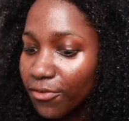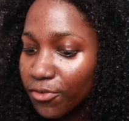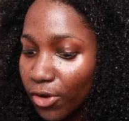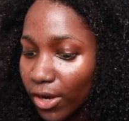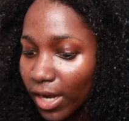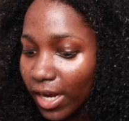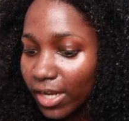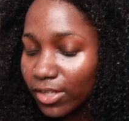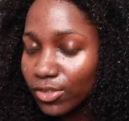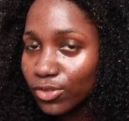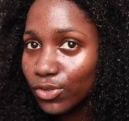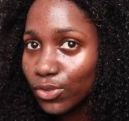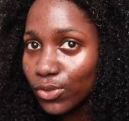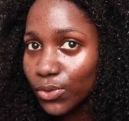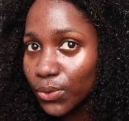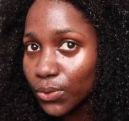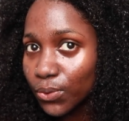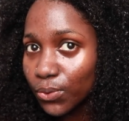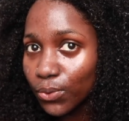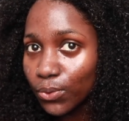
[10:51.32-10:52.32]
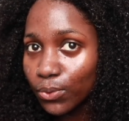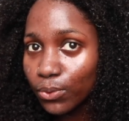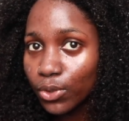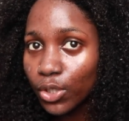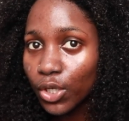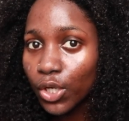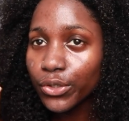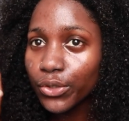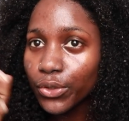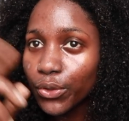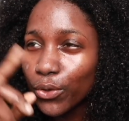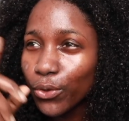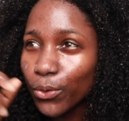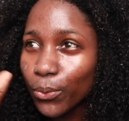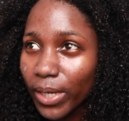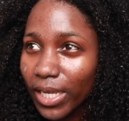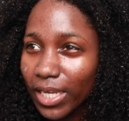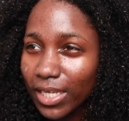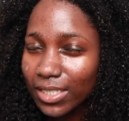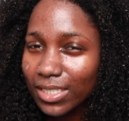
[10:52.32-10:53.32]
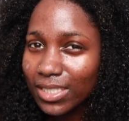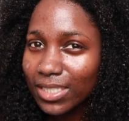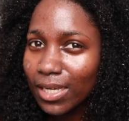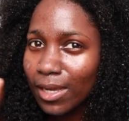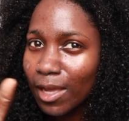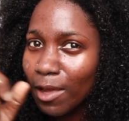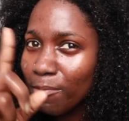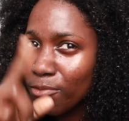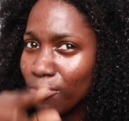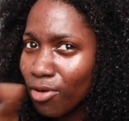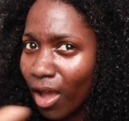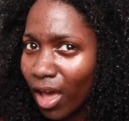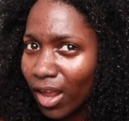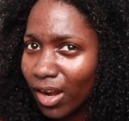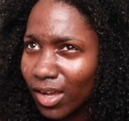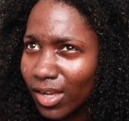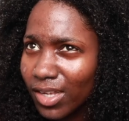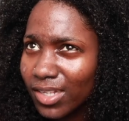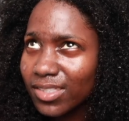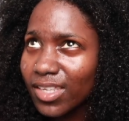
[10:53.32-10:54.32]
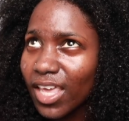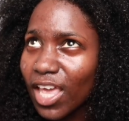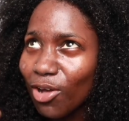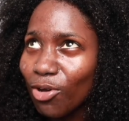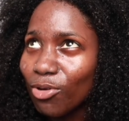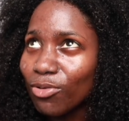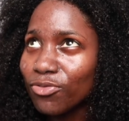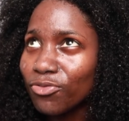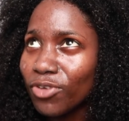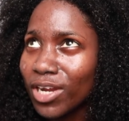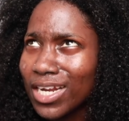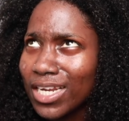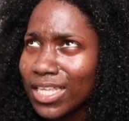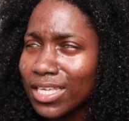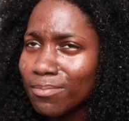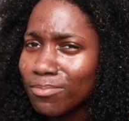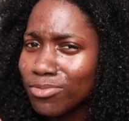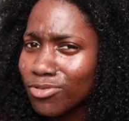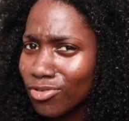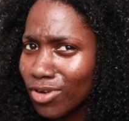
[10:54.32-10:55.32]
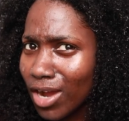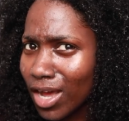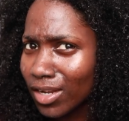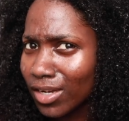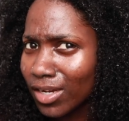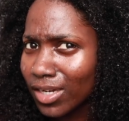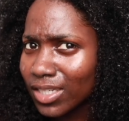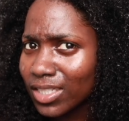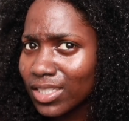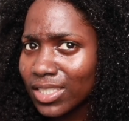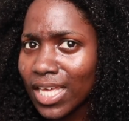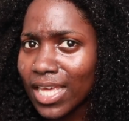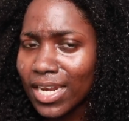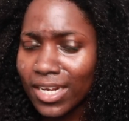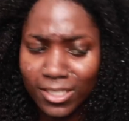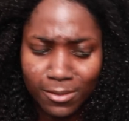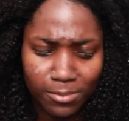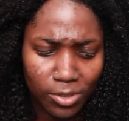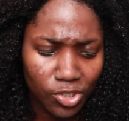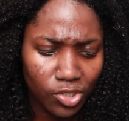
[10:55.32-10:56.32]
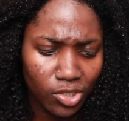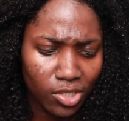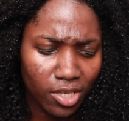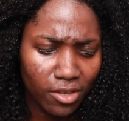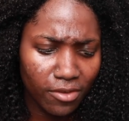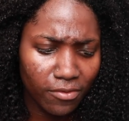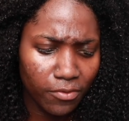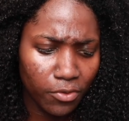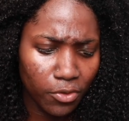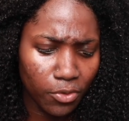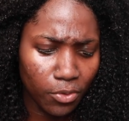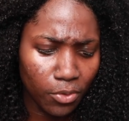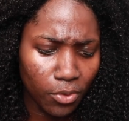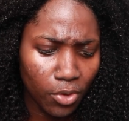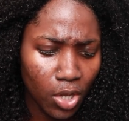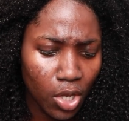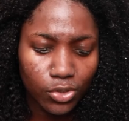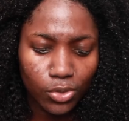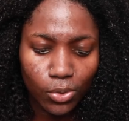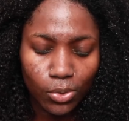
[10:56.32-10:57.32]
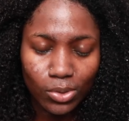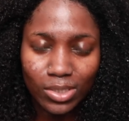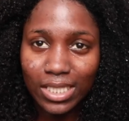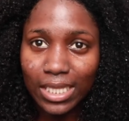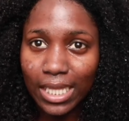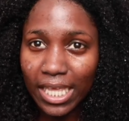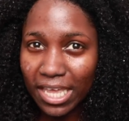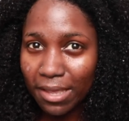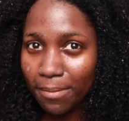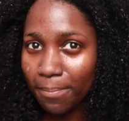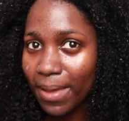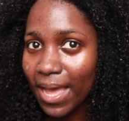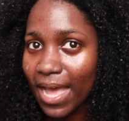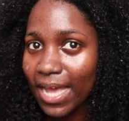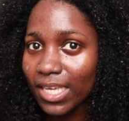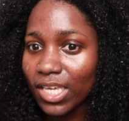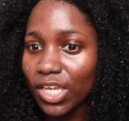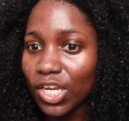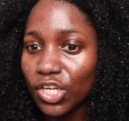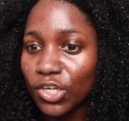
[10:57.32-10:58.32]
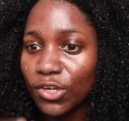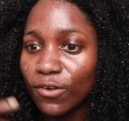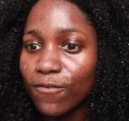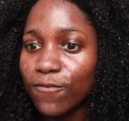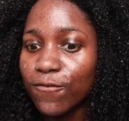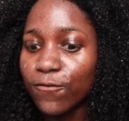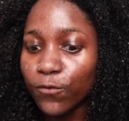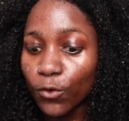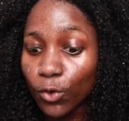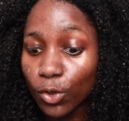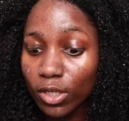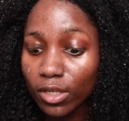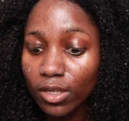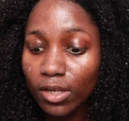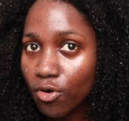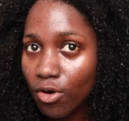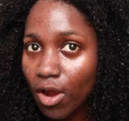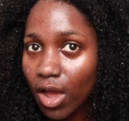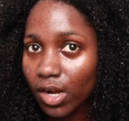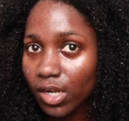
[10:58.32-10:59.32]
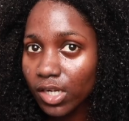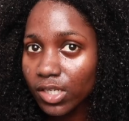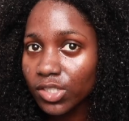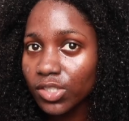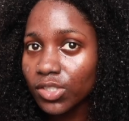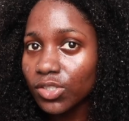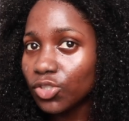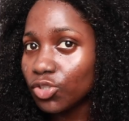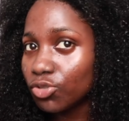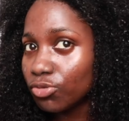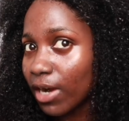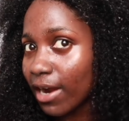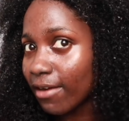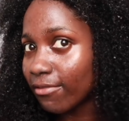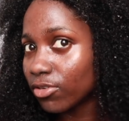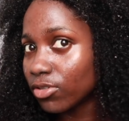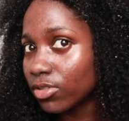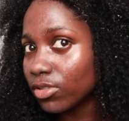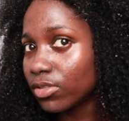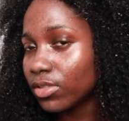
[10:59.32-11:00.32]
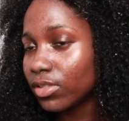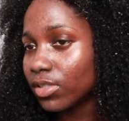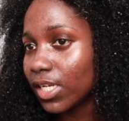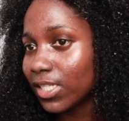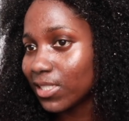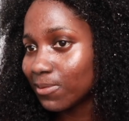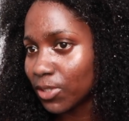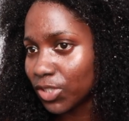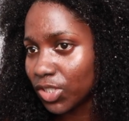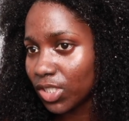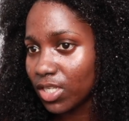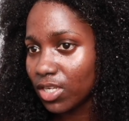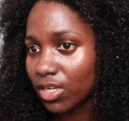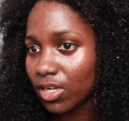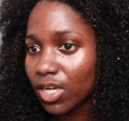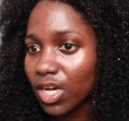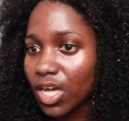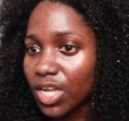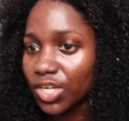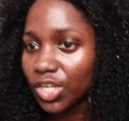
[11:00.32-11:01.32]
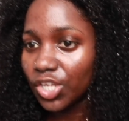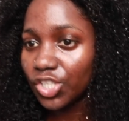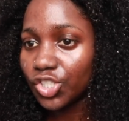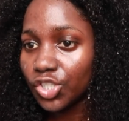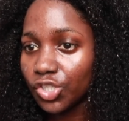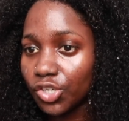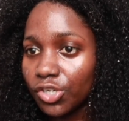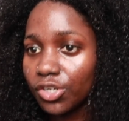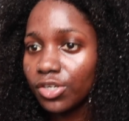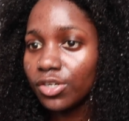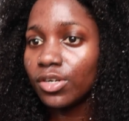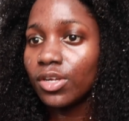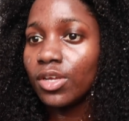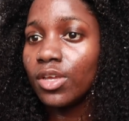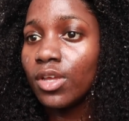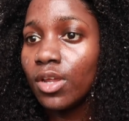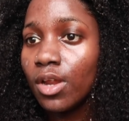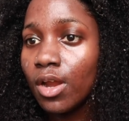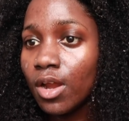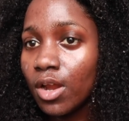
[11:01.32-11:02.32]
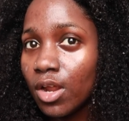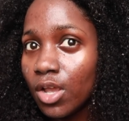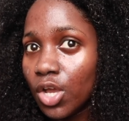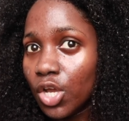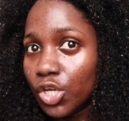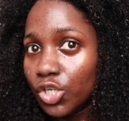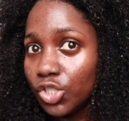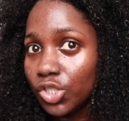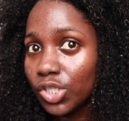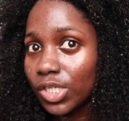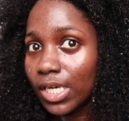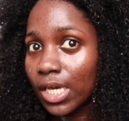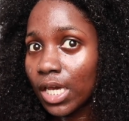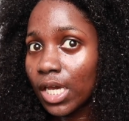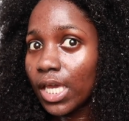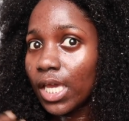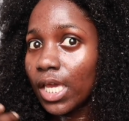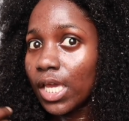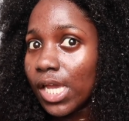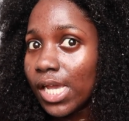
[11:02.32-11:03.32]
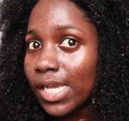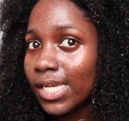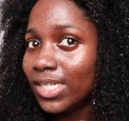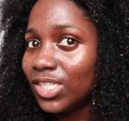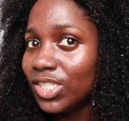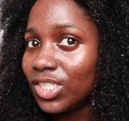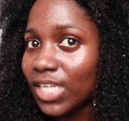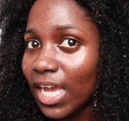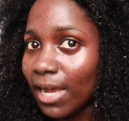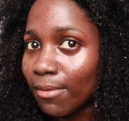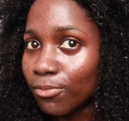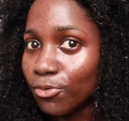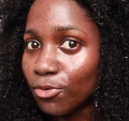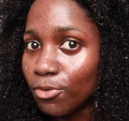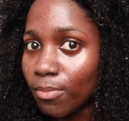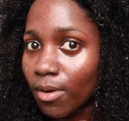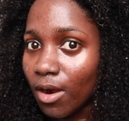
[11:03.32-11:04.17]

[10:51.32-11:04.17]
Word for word: if you're into no waste products eco-friendly products and especially if you don't like packing your full products to travel especially your conditioner you should get a shampoo